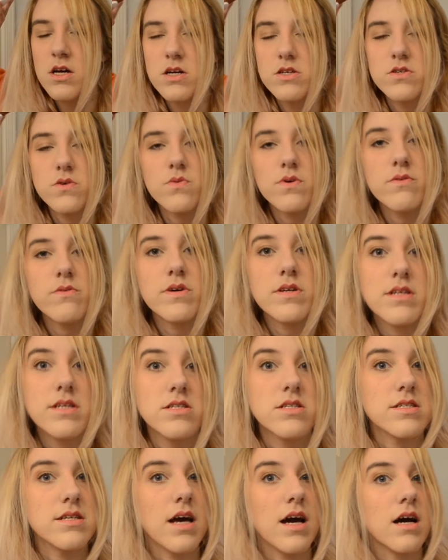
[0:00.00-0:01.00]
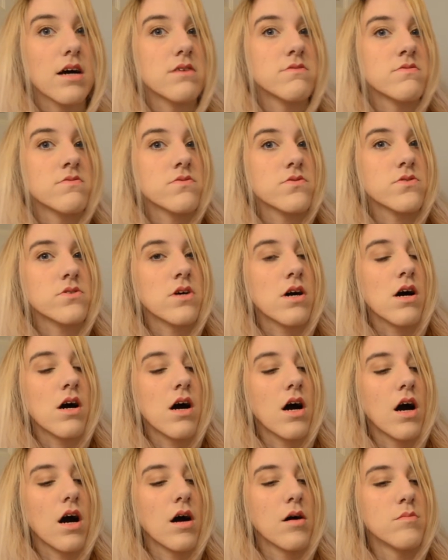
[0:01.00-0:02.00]
So we really just have
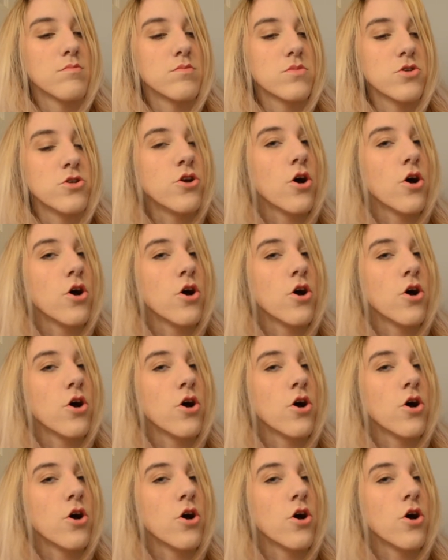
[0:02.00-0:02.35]
um,